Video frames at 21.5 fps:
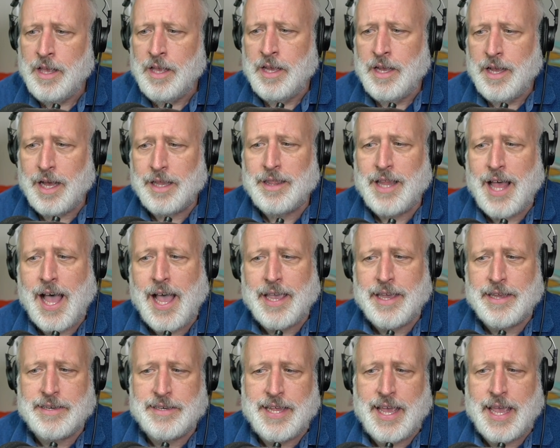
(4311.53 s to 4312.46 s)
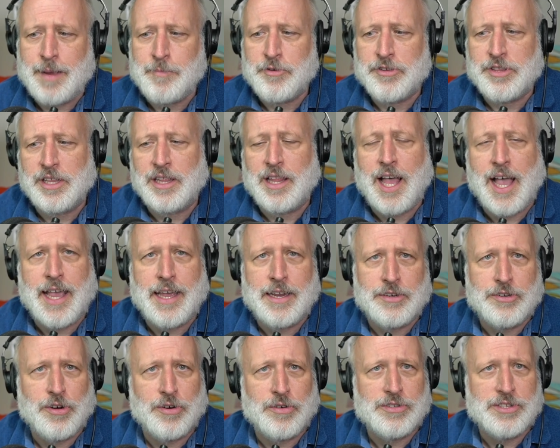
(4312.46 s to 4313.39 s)
a lion tamer, the
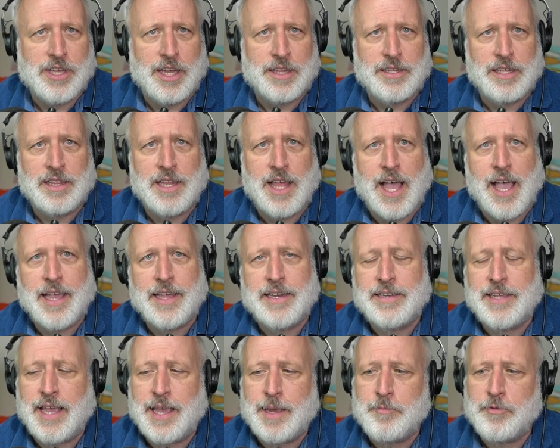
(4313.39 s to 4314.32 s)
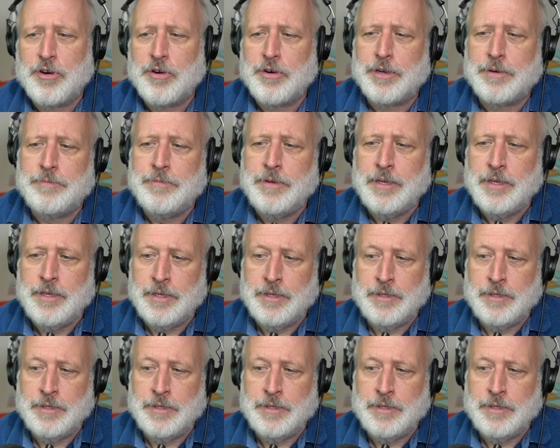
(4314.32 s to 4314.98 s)
lion turns on the lion tamer, and,